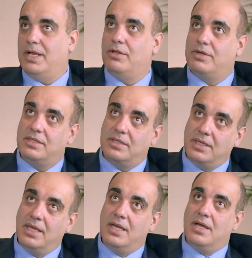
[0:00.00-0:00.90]
I look at
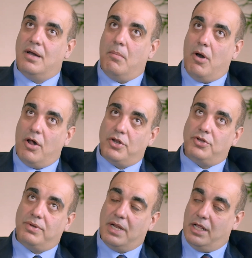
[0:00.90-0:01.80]
the
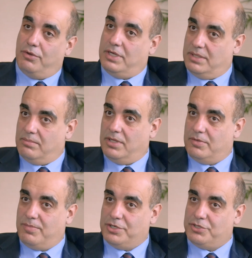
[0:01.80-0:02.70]
monitor and I look at the
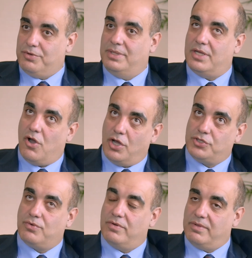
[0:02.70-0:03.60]
blood pressure and the
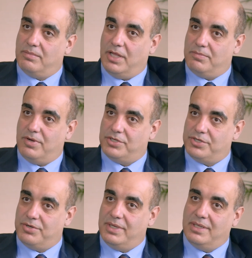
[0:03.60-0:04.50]
contour of the blood
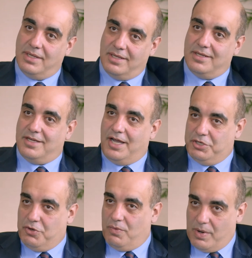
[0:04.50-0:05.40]
pressure, and I
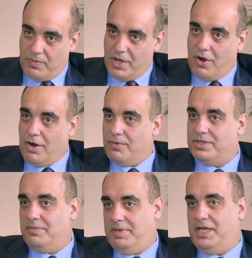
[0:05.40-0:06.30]
know where we are
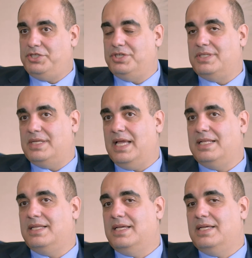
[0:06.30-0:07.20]
with the patient. And